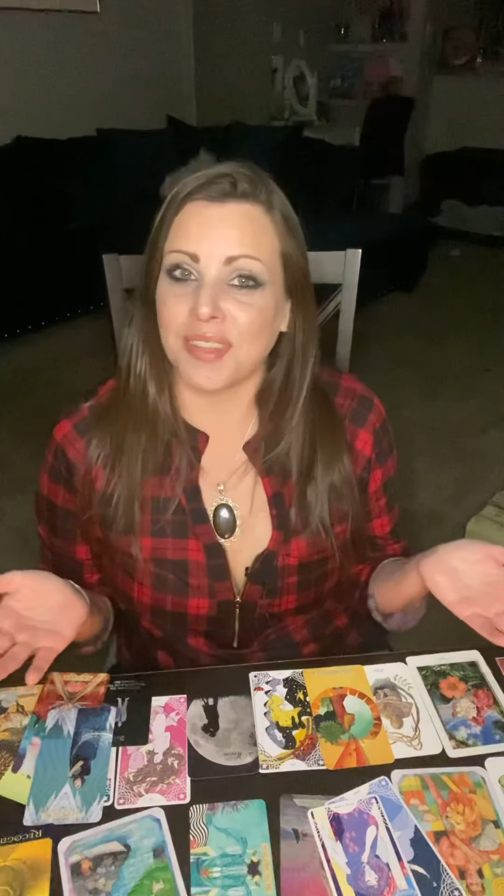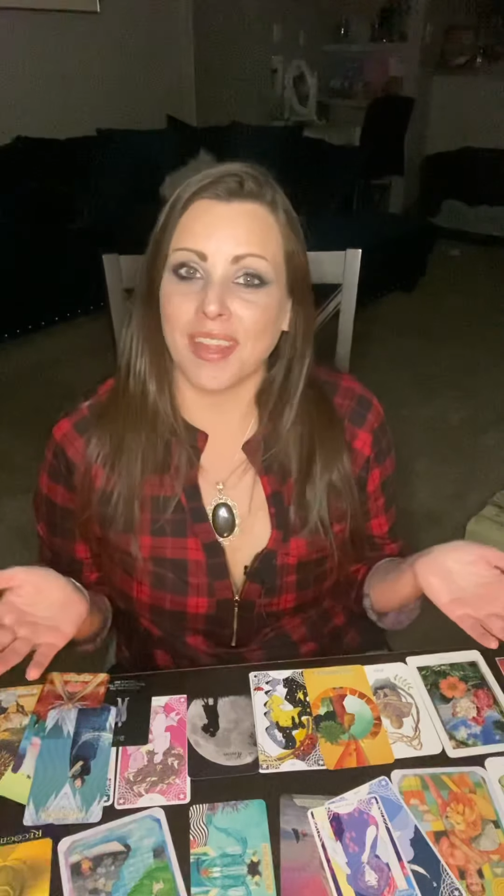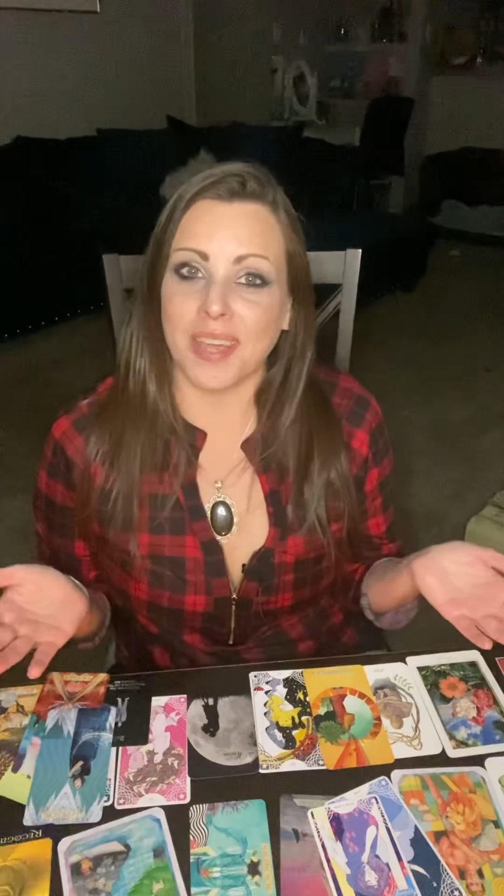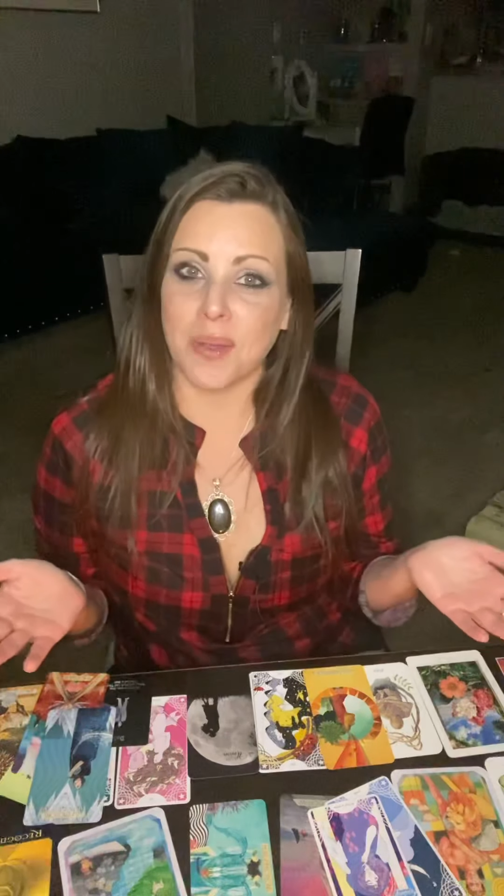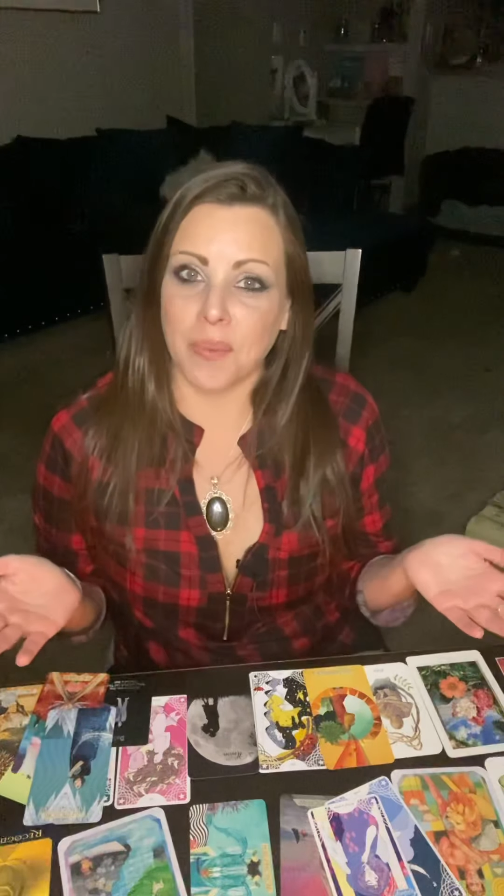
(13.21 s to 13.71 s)

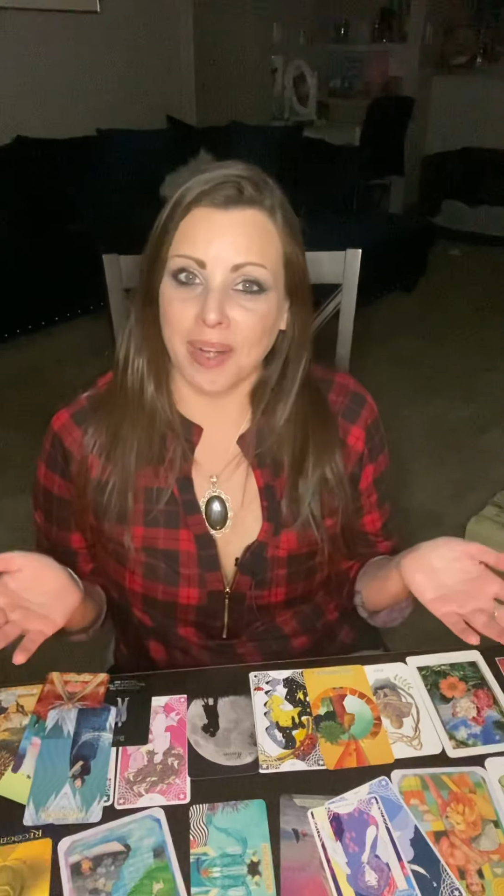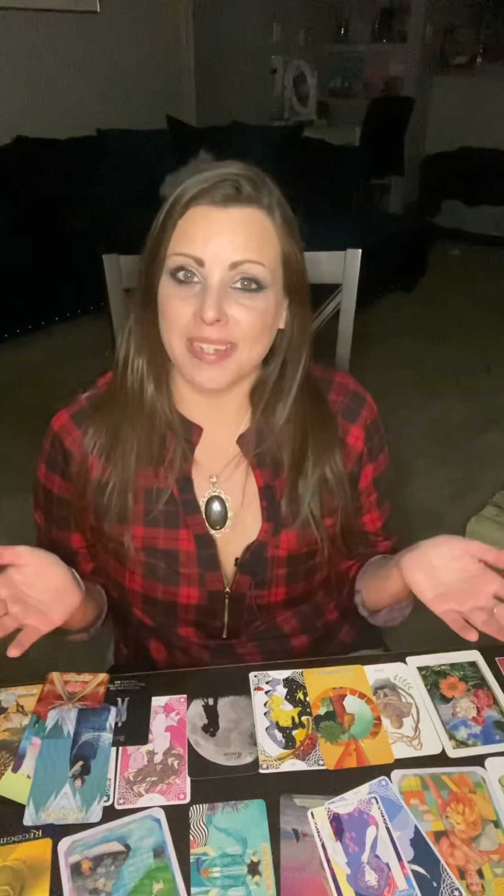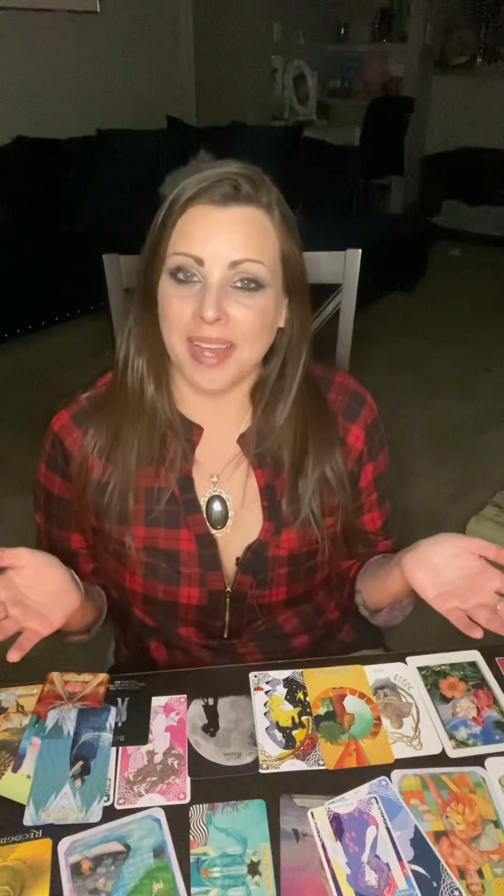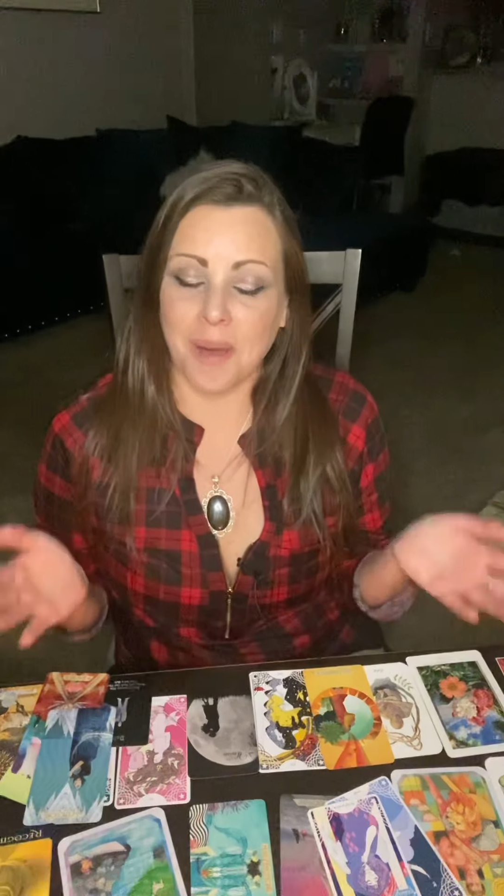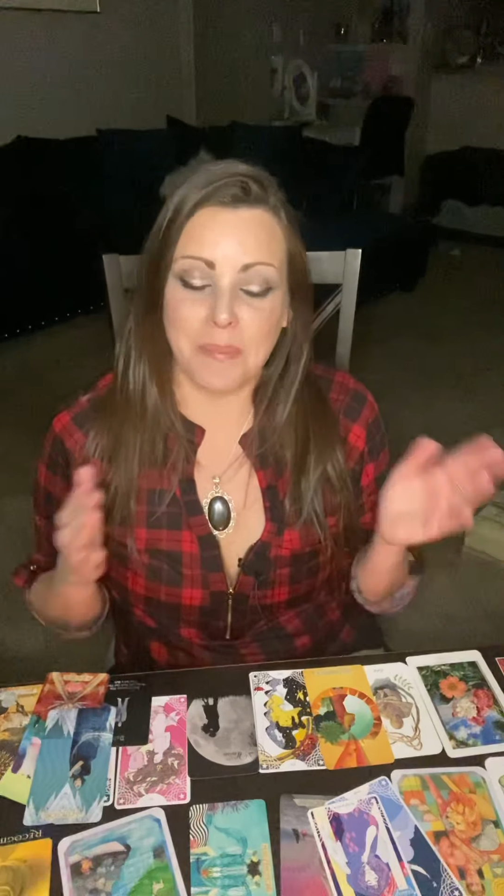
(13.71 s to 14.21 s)
like it
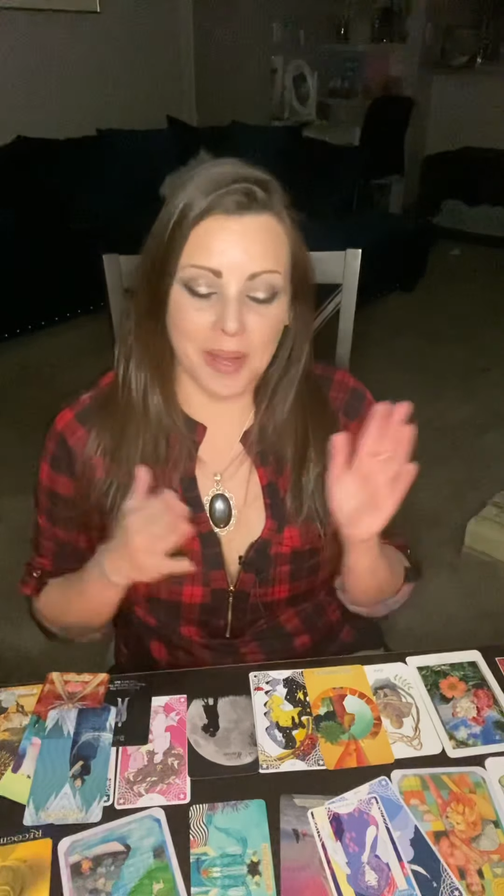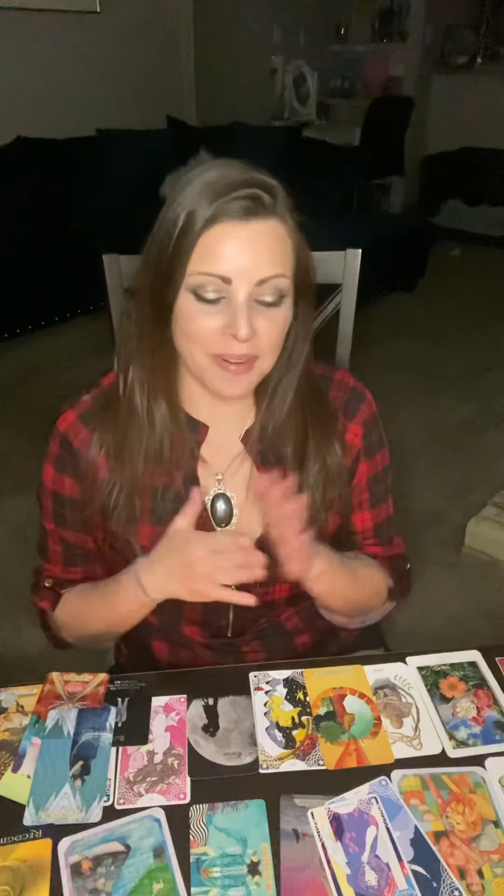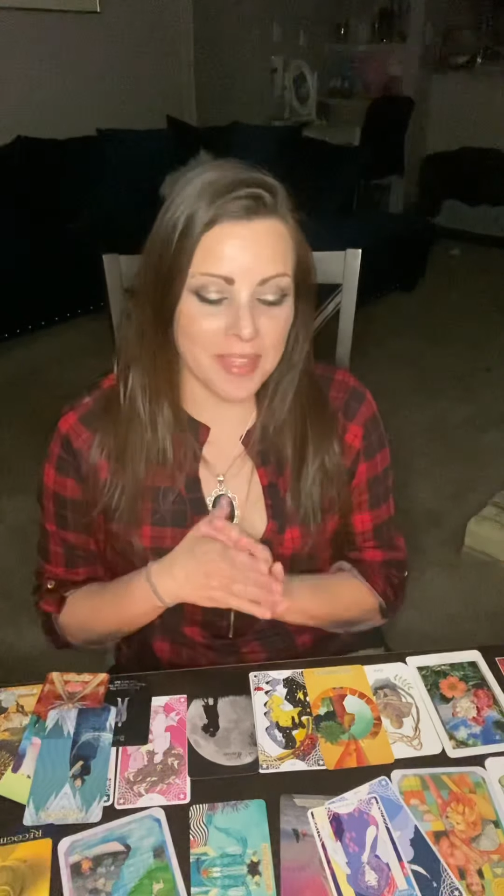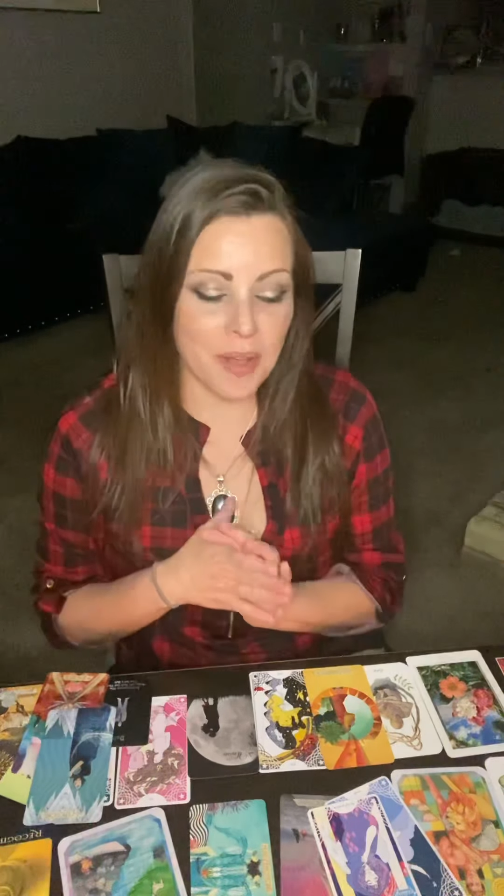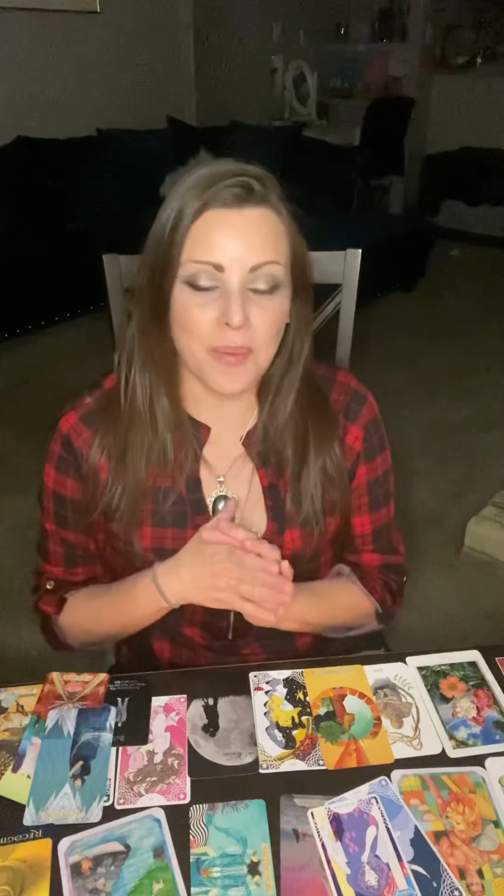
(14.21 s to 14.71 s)
works out better
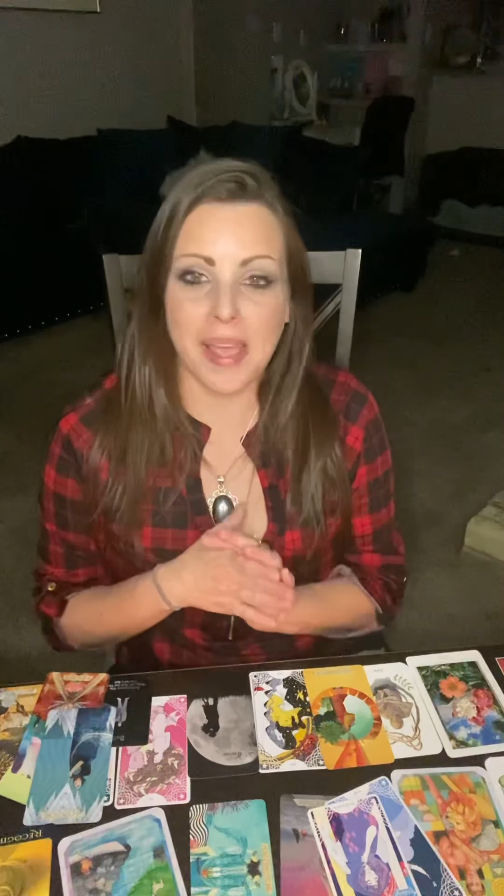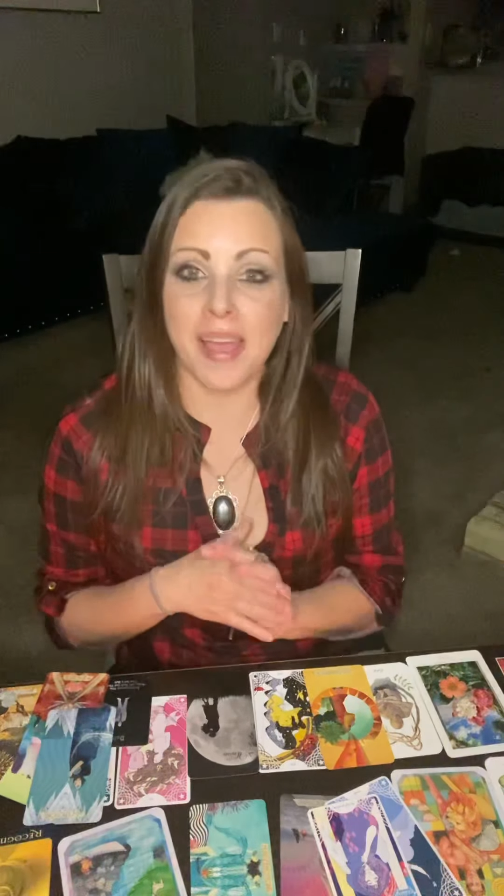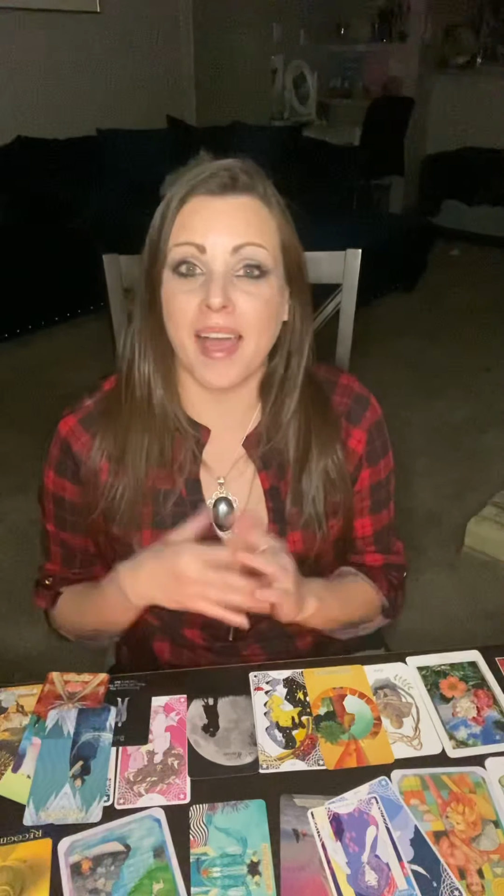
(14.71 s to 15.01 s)
that way.